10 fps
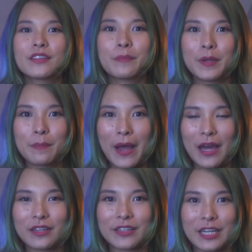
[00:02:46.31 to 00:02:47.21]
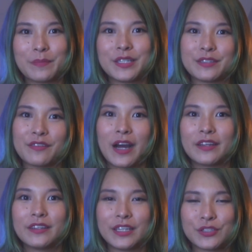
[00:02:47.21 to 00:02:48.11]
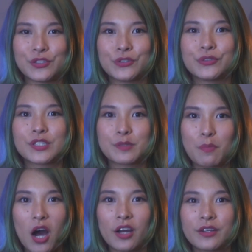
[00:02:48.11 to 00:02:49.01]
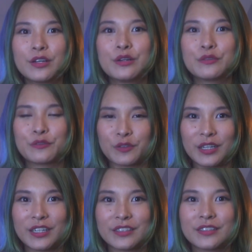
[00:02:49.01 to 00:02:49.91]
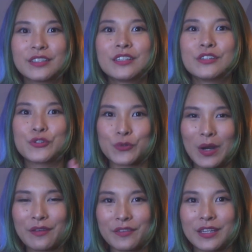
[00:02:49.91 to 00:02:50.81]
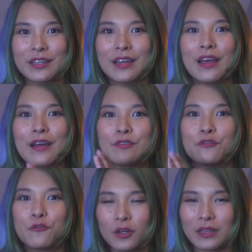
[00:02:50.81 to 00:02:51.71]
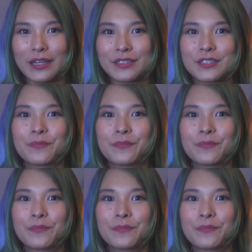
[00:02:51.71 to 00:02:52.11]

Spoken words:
The beam pattern can be divided into spot, flood, driving, and fog light.